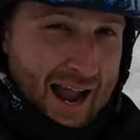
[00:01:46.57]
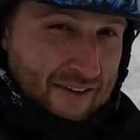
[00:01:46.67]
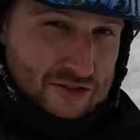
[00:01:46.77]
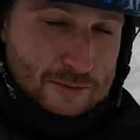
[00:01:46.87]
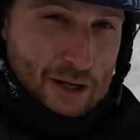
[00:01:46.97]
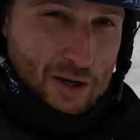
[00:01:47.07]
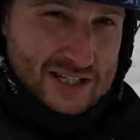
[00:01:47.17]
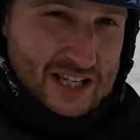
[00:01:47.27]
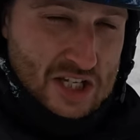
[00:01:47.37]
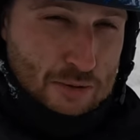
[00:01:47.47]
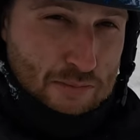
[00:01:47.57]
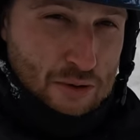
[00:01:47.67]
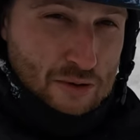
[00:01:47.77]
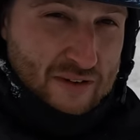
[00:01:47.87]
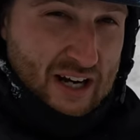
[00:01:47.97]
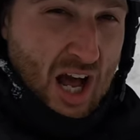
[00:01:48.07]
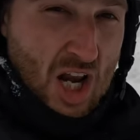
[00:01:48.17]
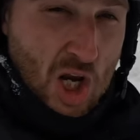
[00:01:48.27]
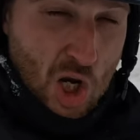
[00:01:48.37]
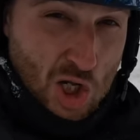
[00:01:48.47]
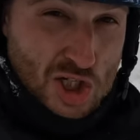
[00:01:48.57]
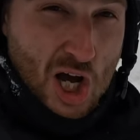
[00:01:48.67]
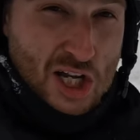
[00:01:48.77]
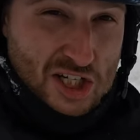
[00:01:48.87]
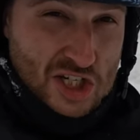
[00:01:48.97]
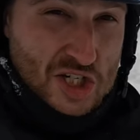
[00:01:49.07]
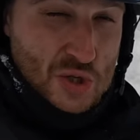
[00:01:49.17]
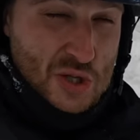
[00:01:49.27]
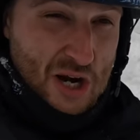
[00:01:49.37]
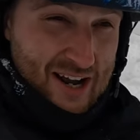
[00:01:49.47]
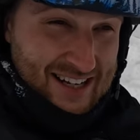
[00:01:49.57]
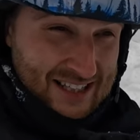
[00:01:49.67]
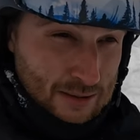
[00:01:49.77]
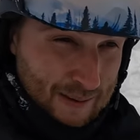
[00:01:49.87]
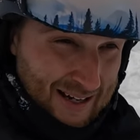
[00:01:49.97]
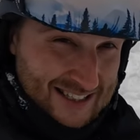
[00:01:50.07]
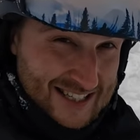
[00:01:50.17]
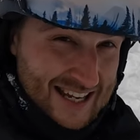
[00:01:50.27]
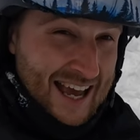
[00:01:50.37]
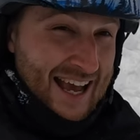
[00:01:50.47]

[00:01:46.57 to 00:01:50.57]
have to be honest, this is proving a lot harder to do than I expected.